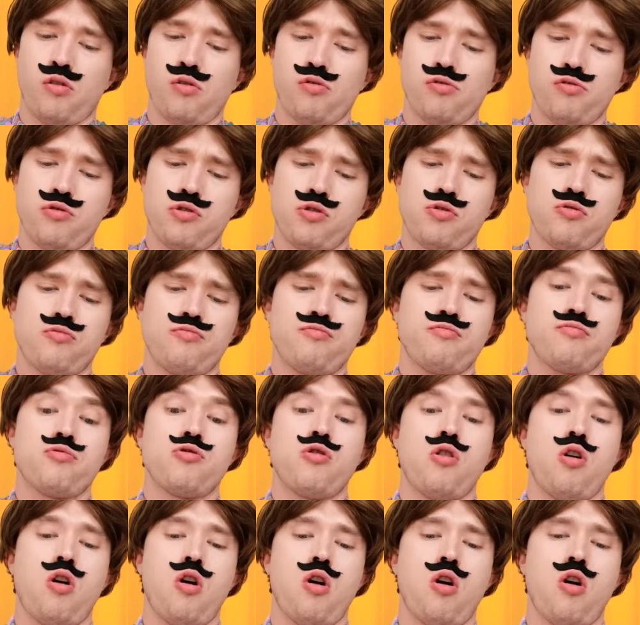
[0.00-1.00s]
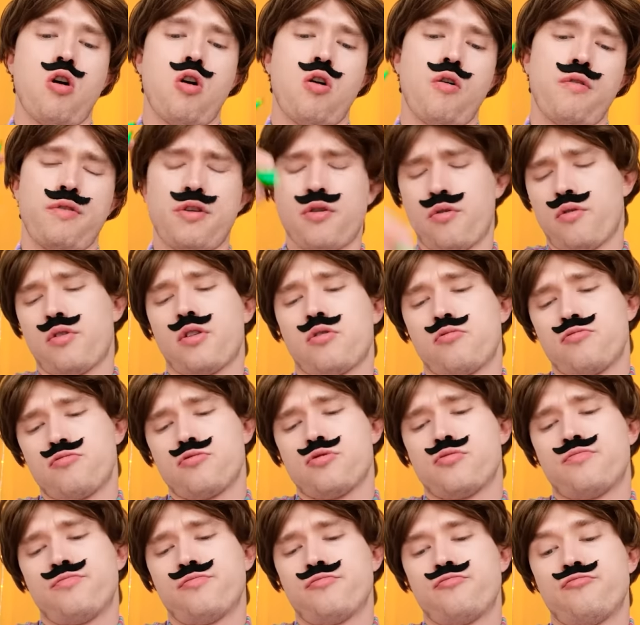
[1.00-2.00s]
Let's see. A couple
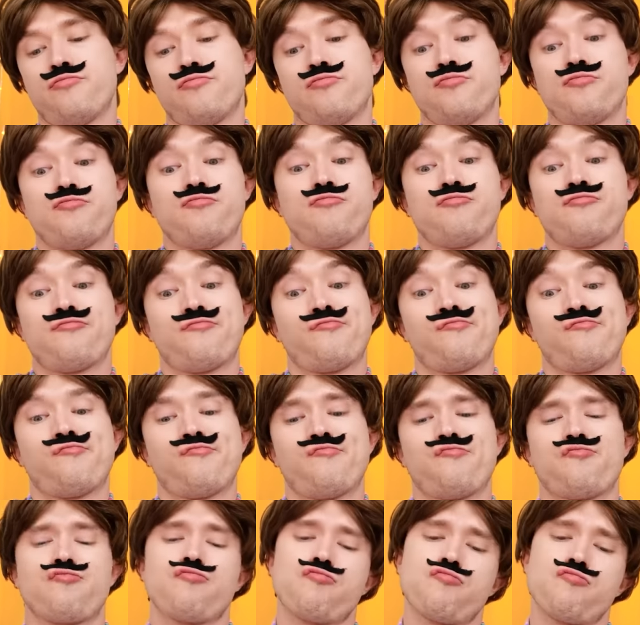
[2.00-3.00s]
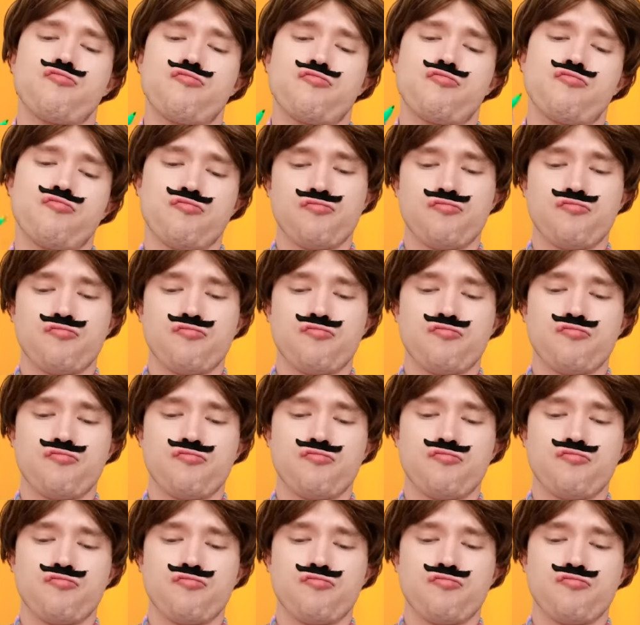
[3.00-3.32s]
lines here, and some